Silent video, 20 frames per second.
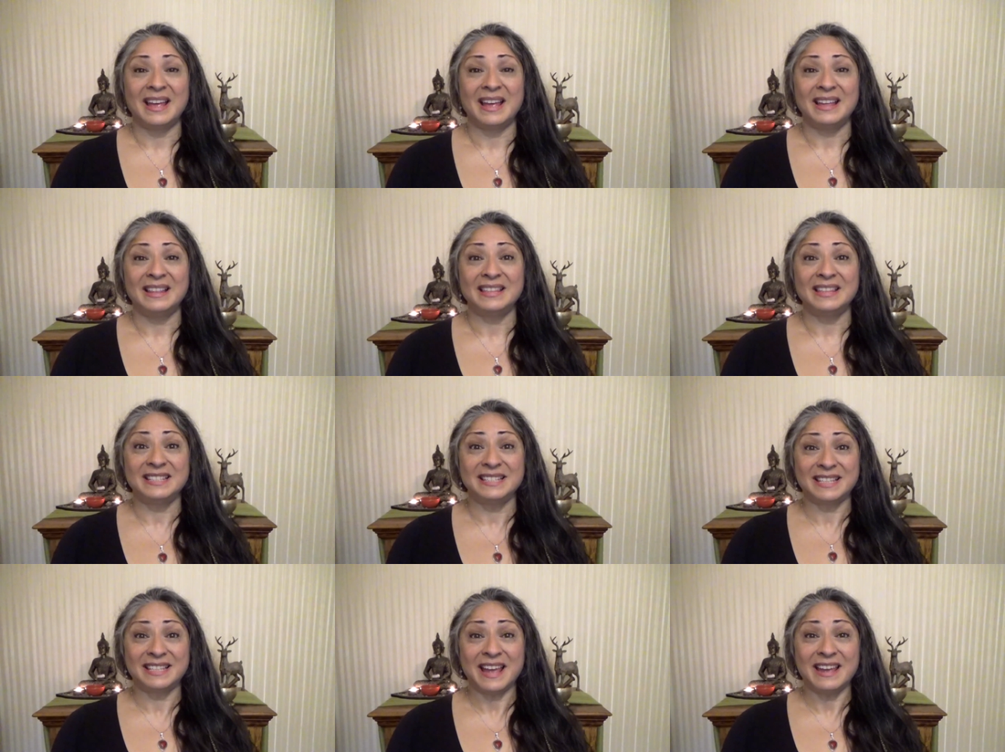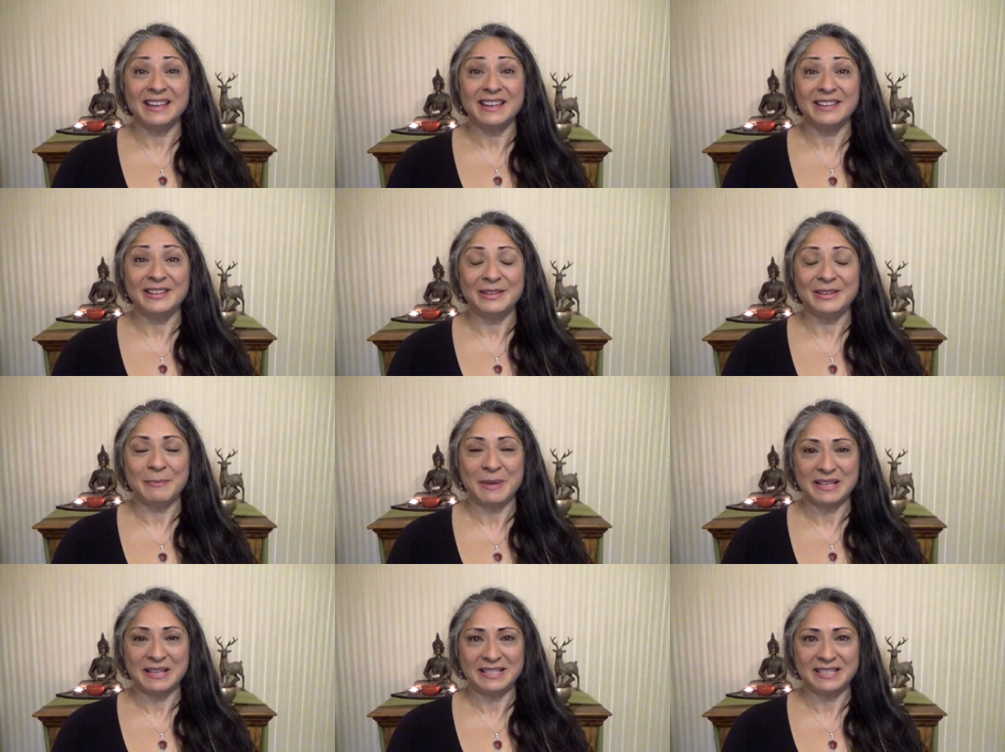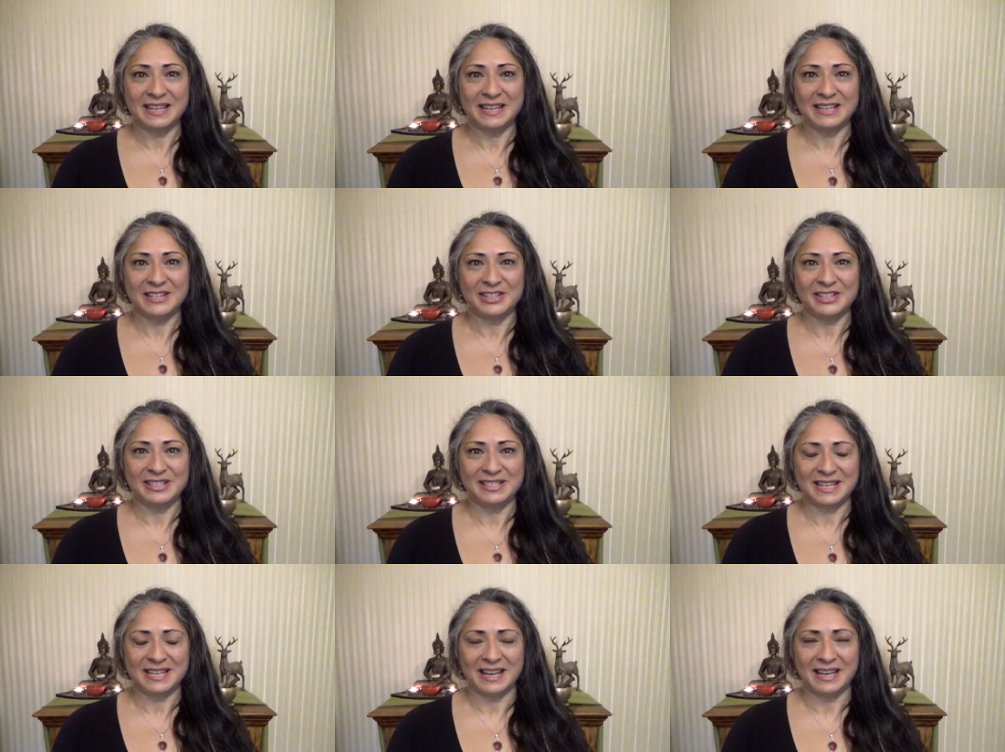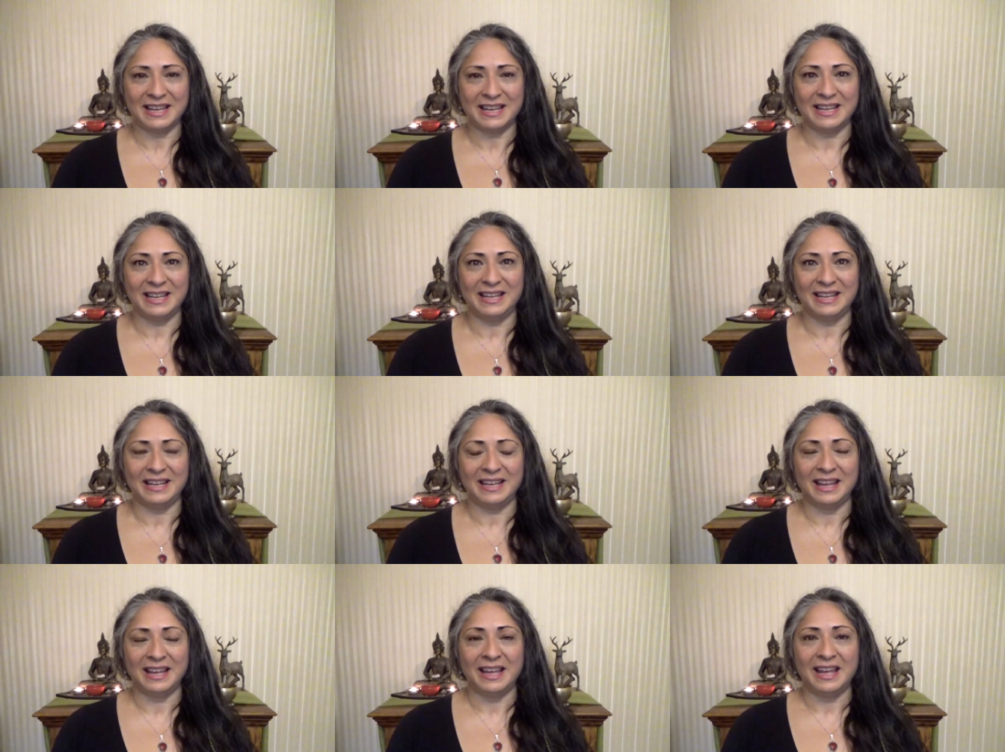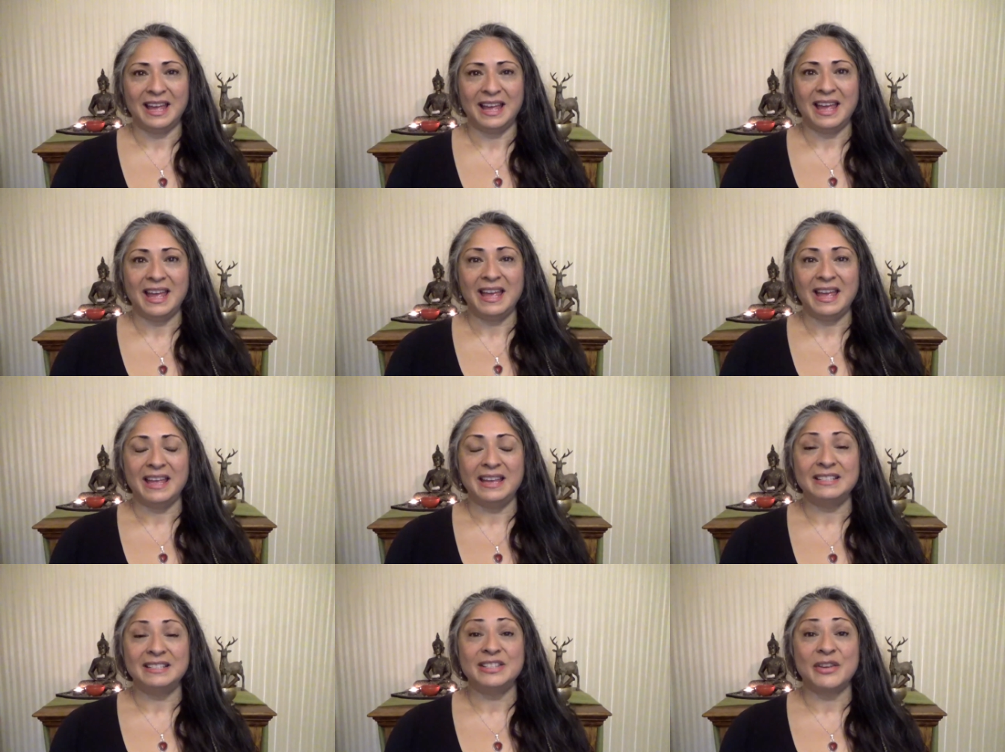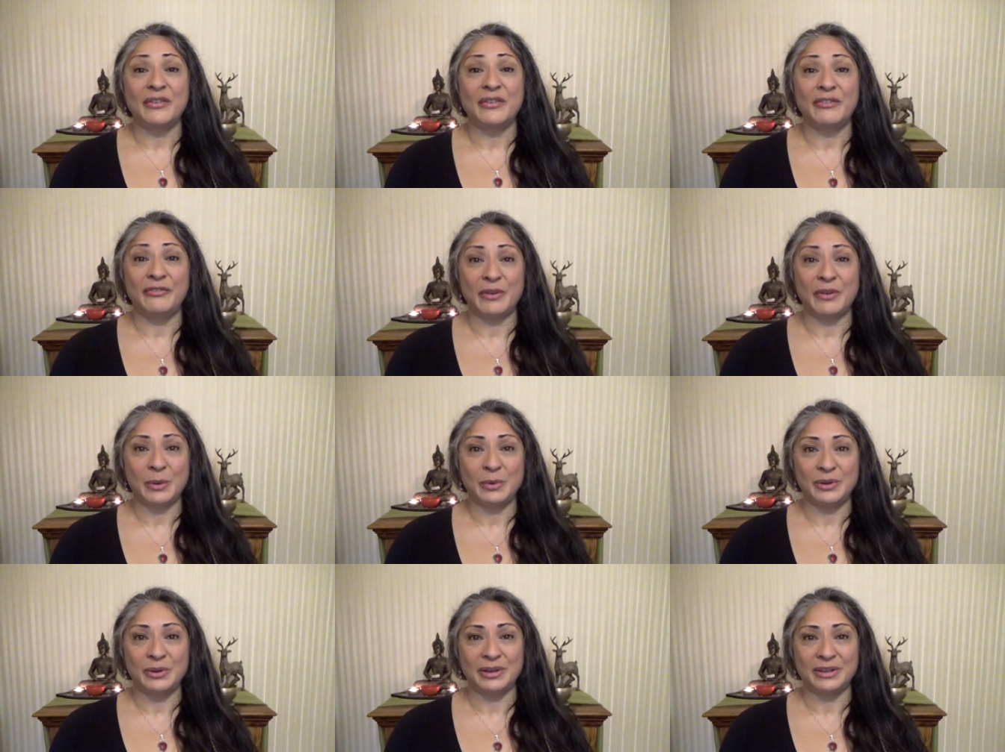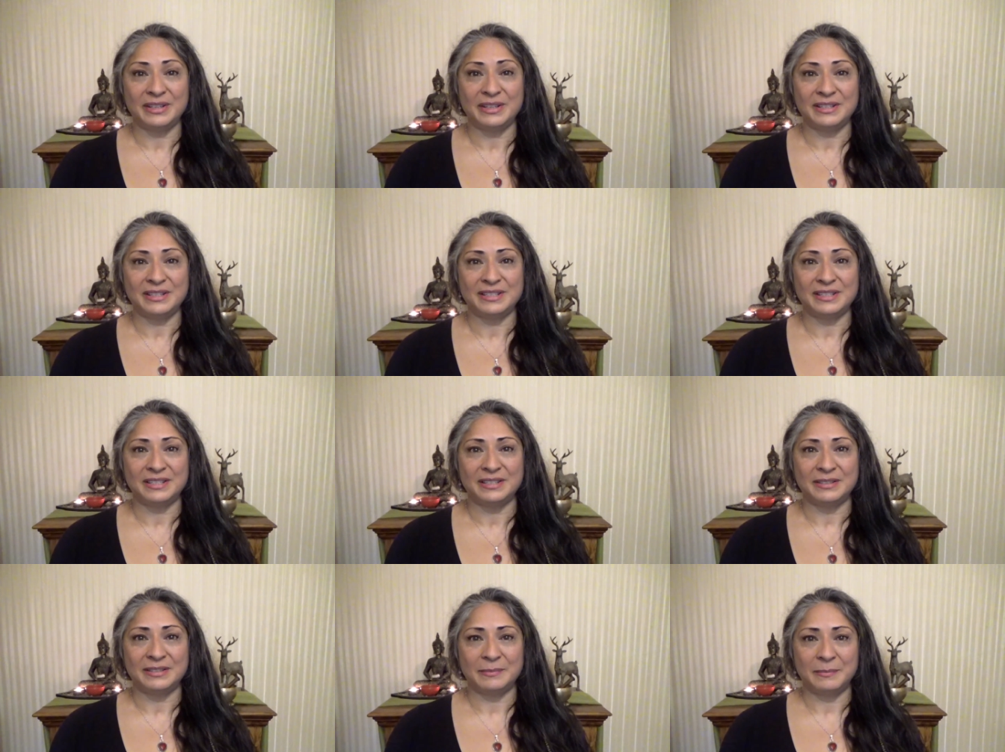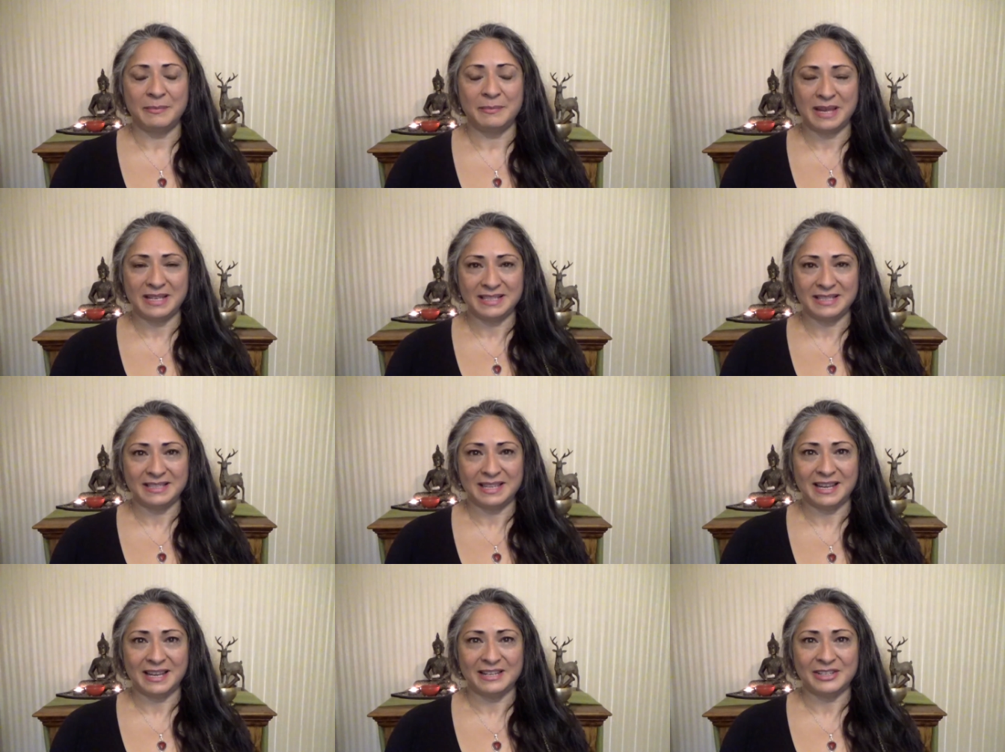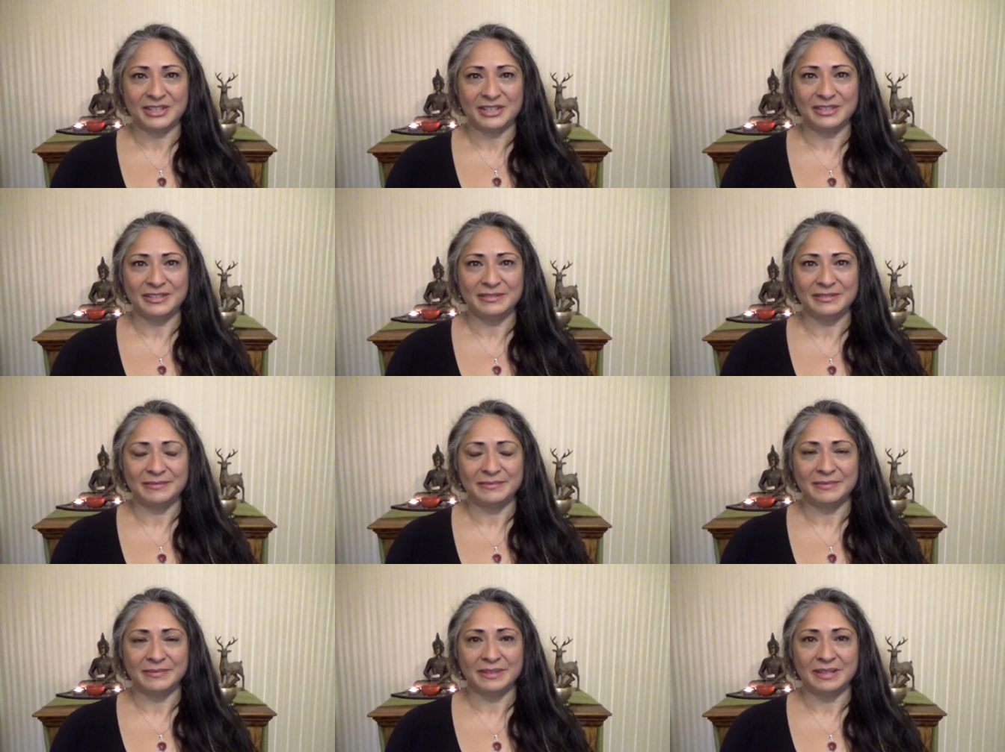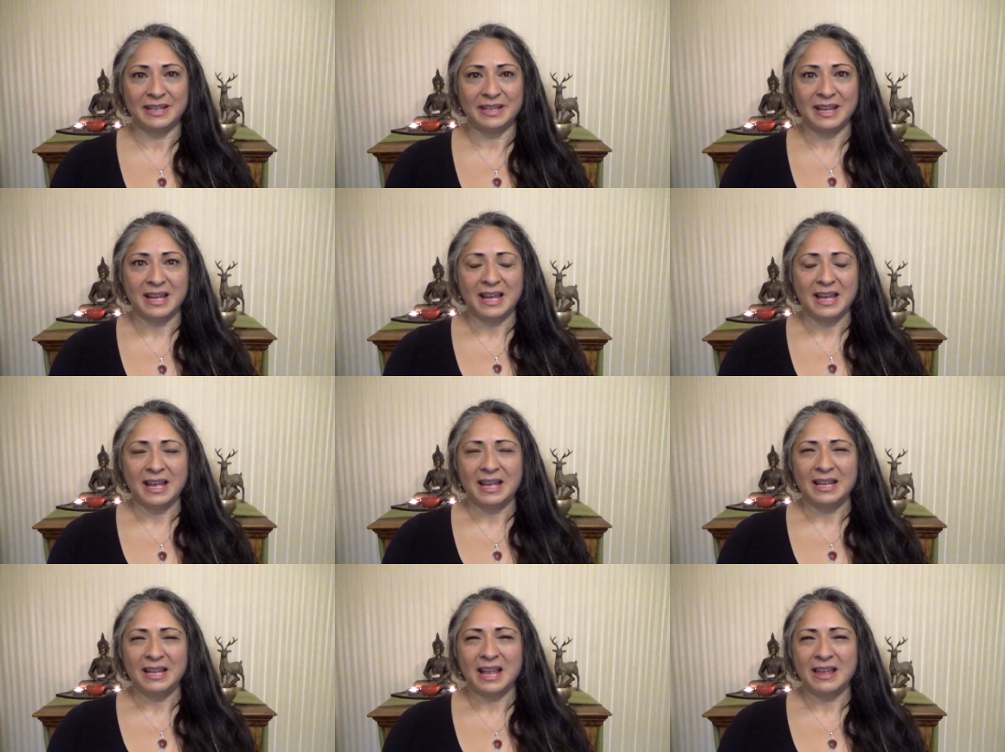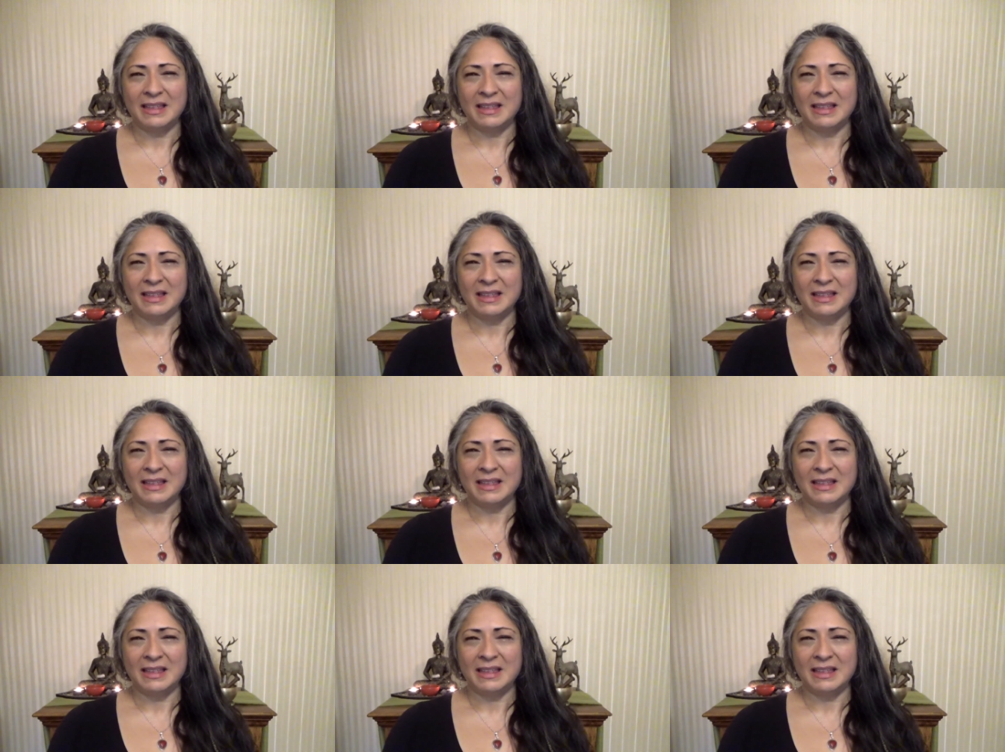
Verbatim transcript: The second meditation technique is focused meditation. Now,